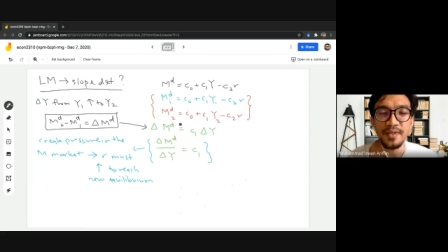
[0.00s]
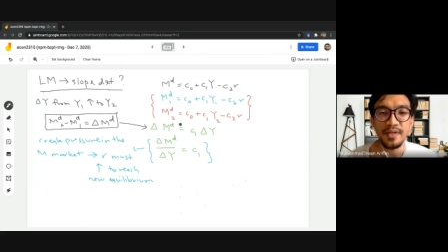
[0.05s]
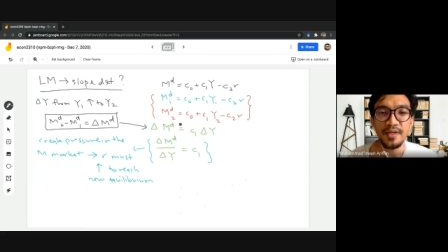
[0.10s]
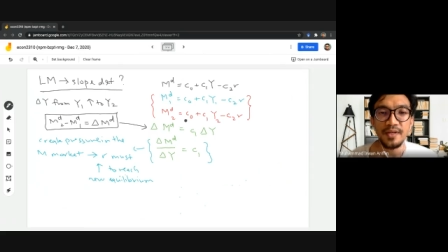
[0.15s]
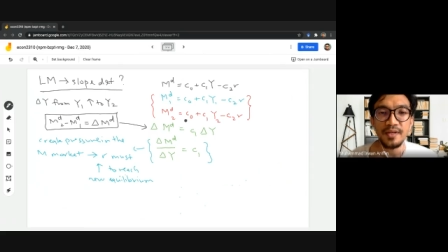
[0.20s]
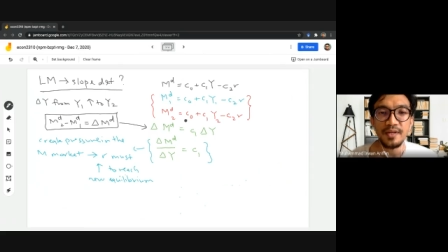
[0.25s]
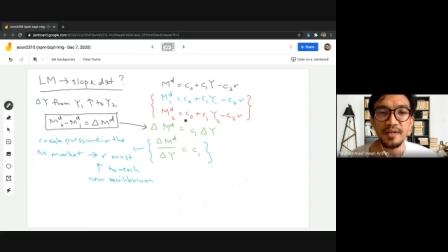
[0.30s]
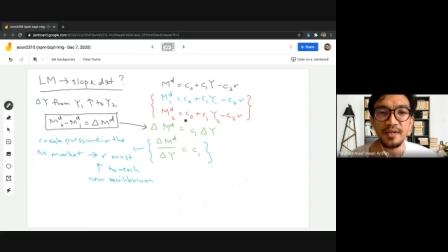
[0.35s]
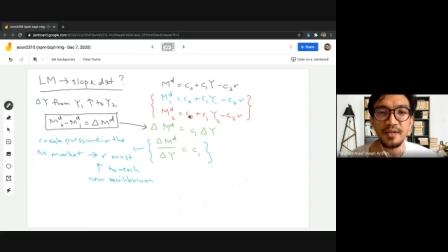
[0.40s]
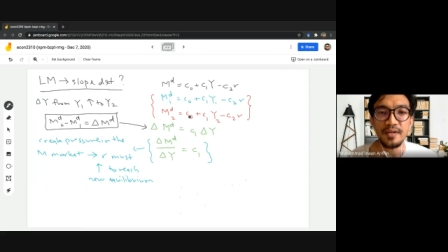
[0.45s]

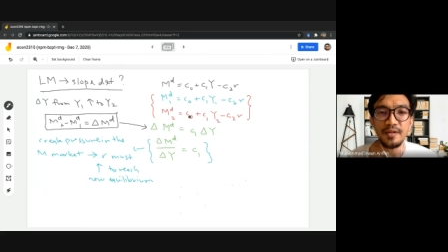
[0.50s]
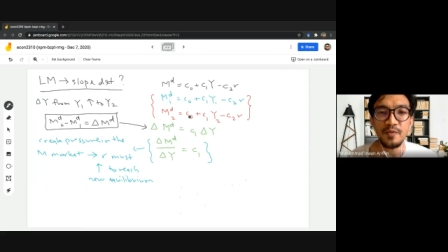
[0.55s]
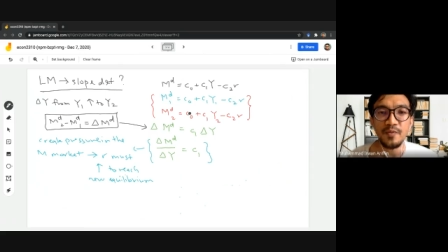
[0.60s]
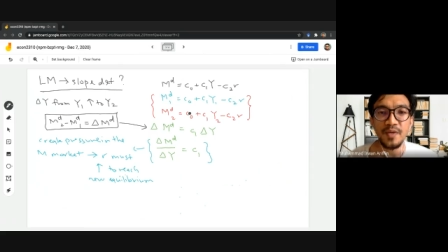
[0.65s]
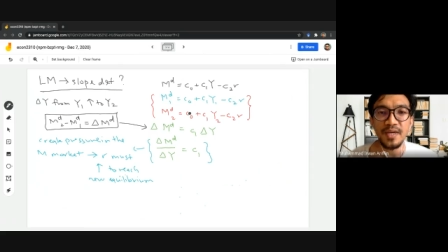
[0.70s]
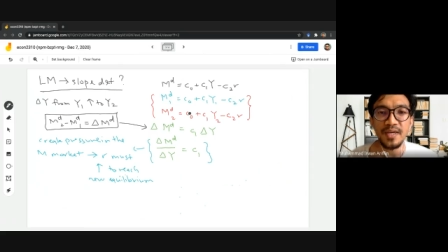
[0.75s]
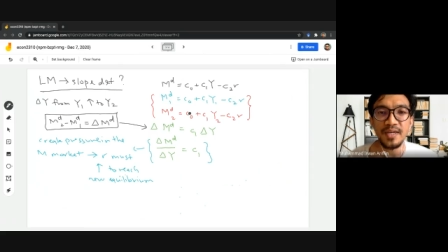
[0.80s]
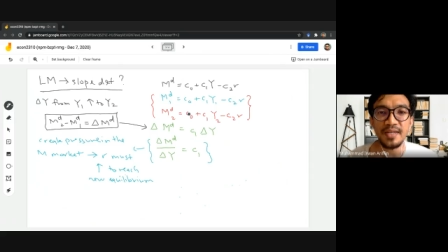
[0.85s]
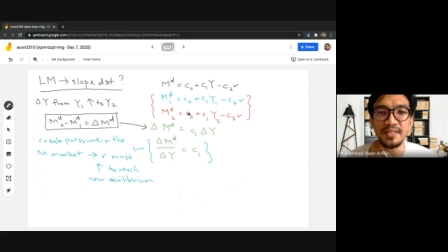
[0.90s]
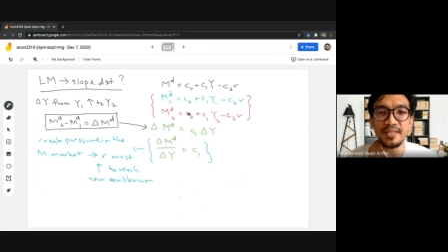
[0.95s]
uh,
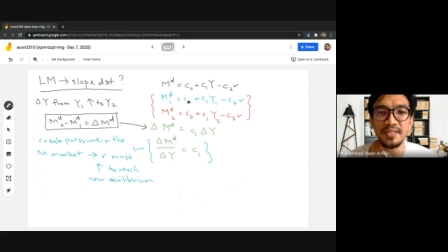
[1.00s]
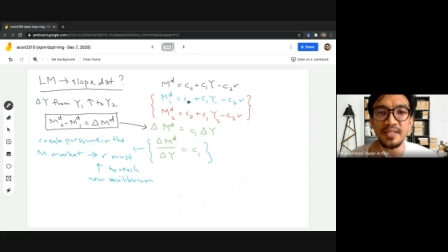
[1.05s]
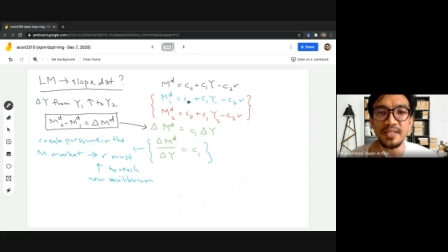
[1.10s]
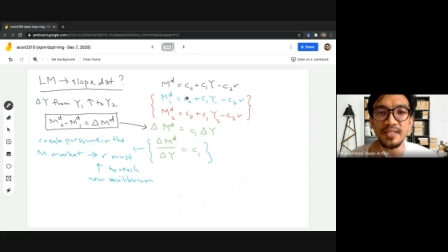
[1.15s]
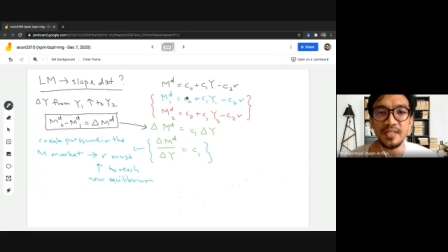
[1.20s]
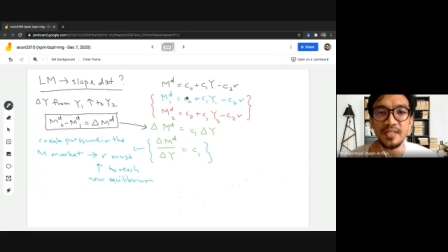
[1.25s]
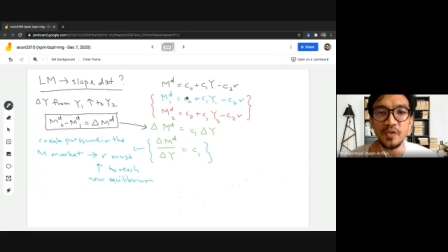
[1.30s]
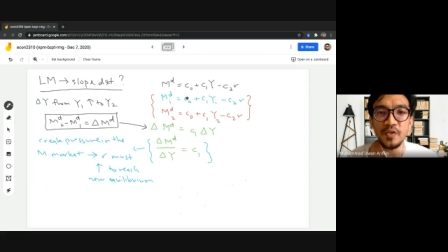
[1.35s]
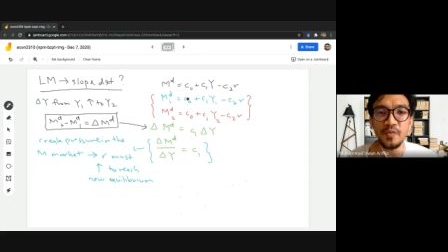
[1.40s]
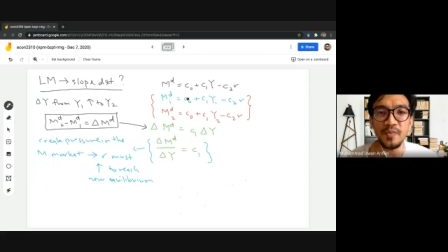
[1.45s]
where
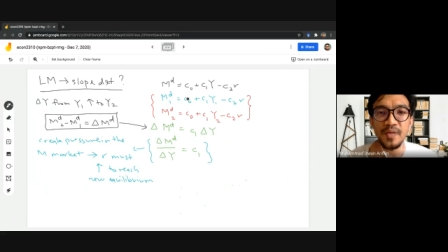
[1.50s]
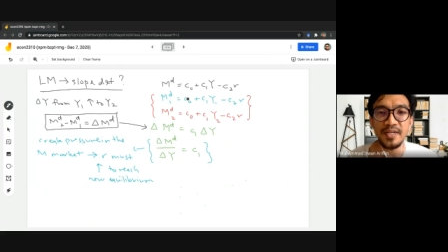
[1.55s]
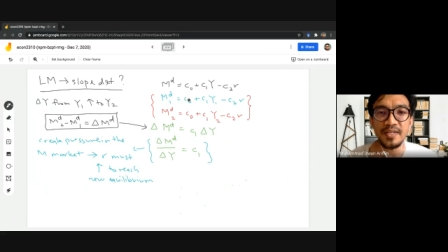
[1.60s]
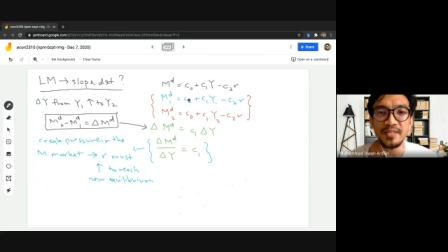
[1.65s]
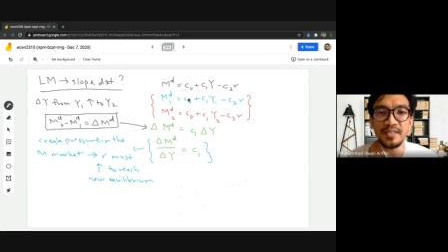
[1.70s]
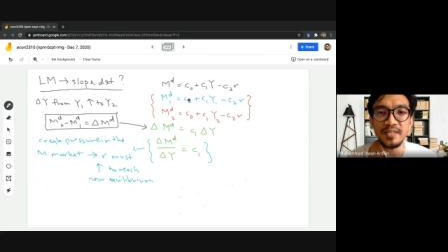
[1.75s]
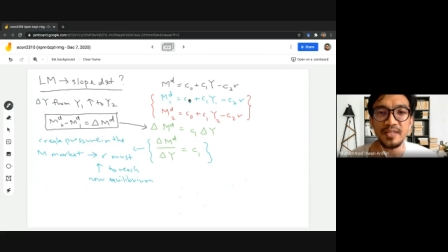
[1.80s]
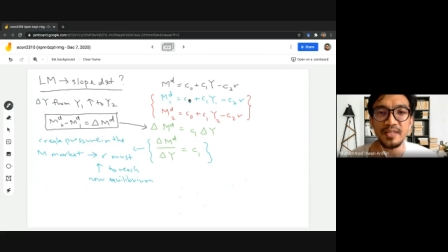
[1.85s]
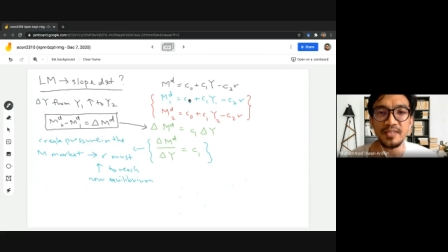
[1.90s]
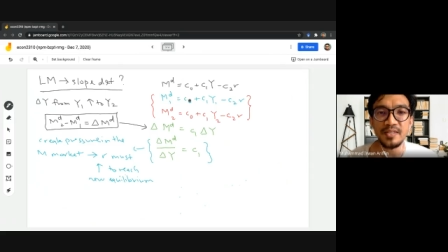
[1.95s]
C0
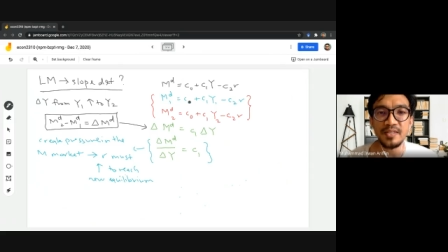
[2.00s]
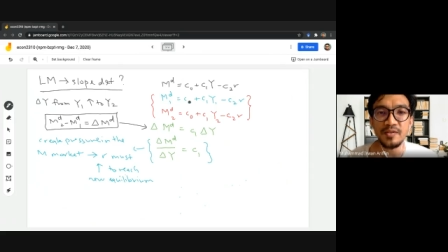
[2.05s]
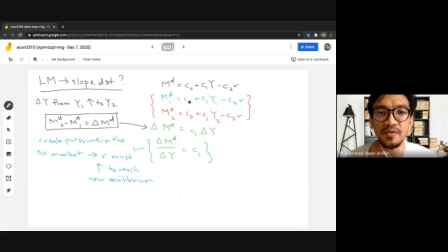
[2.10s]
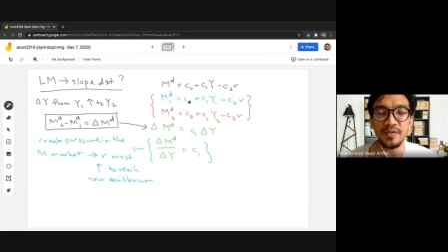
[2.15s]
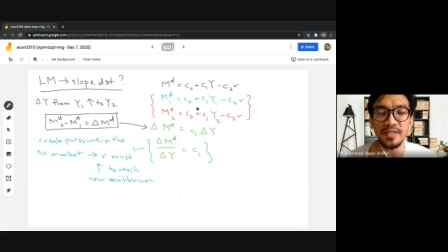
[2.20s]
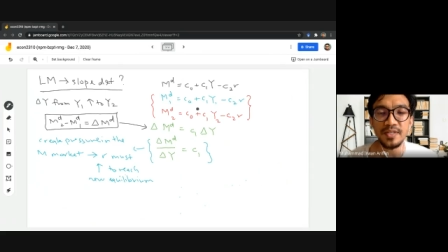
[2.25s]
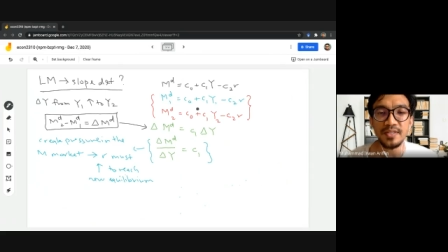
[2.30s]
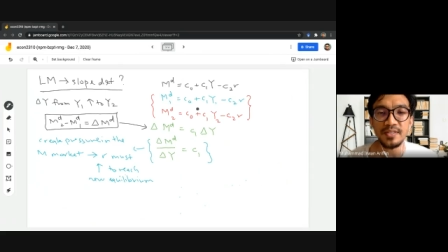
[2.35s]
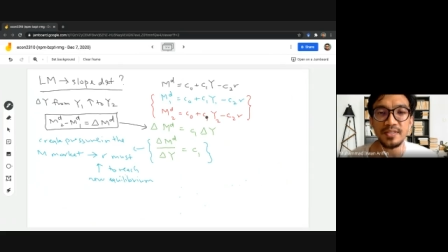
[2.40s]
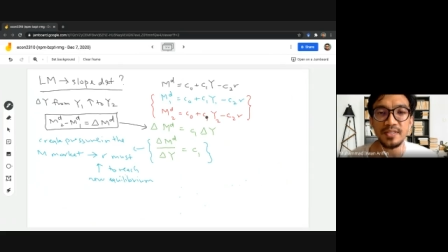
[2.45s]
minus
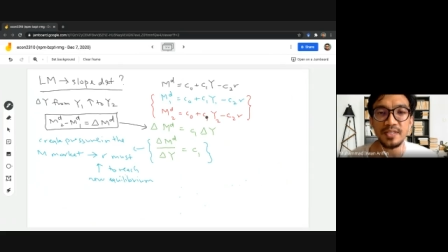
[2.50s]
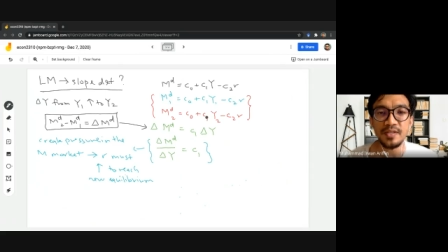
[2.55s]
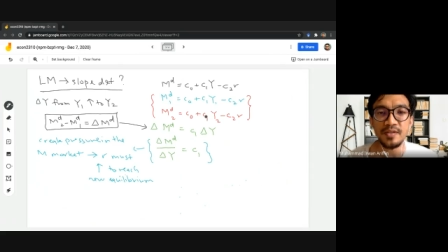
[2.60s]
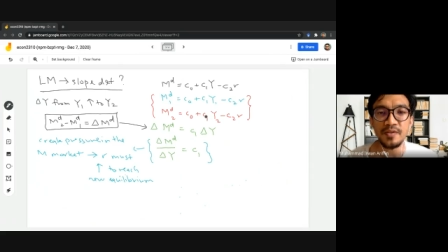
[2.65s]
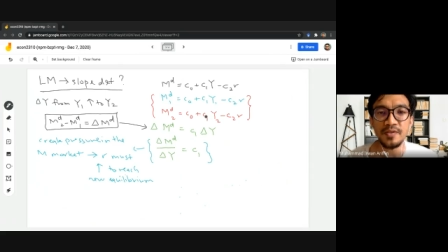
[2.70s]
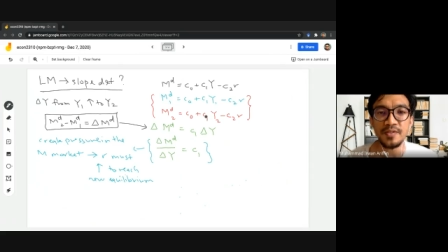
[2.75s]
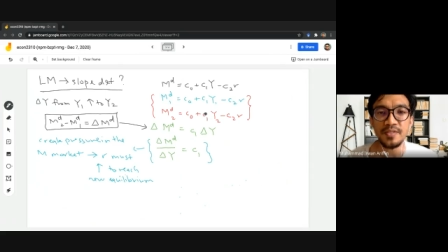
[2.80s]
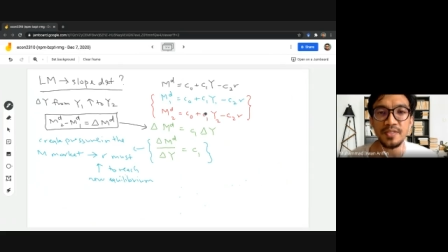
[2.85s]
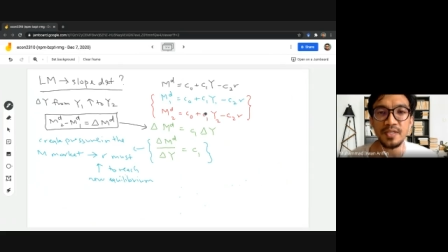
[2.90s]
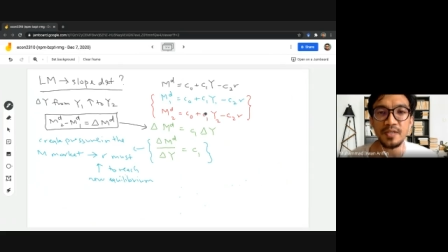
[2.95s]
C0 is
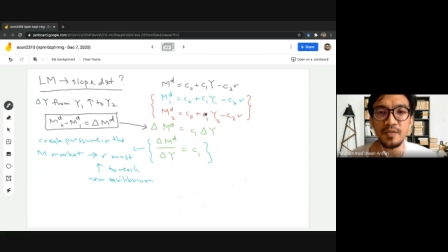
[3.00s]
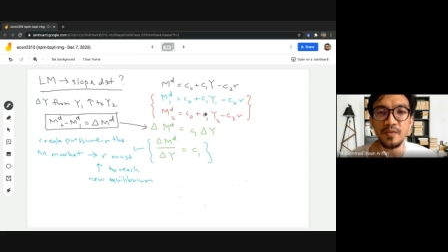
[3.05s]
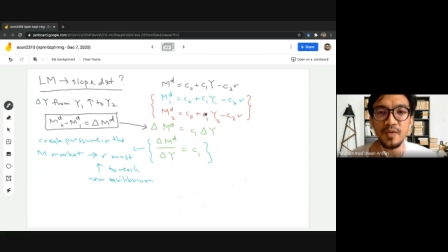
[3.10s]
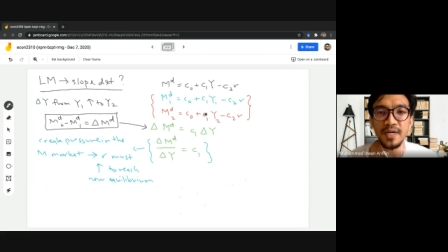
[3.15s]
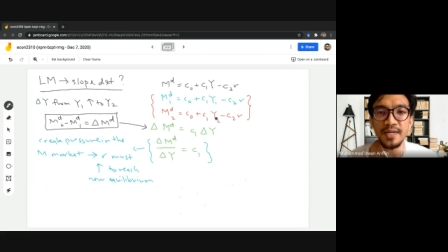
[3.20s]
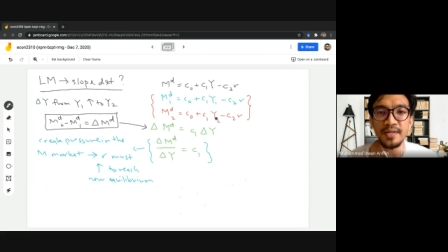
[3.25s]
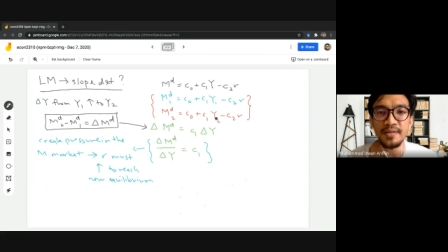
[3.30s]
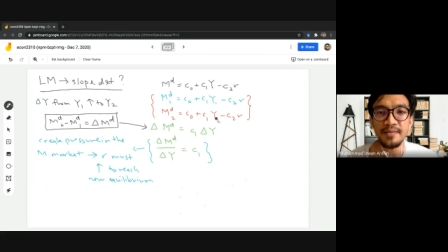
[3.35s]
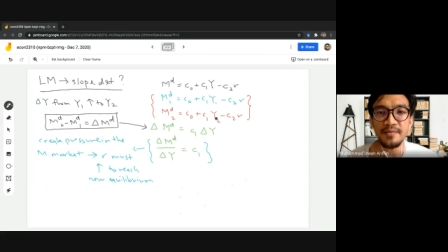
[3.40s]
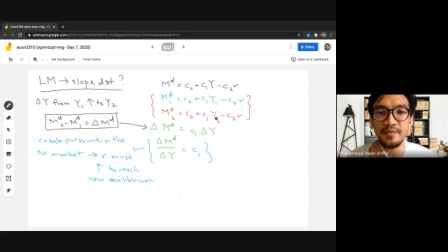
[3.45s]
0,
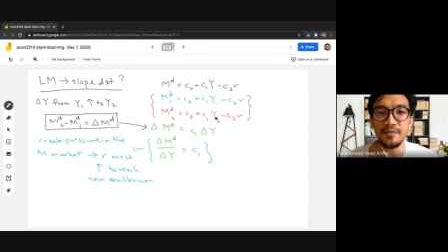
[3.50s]
C1,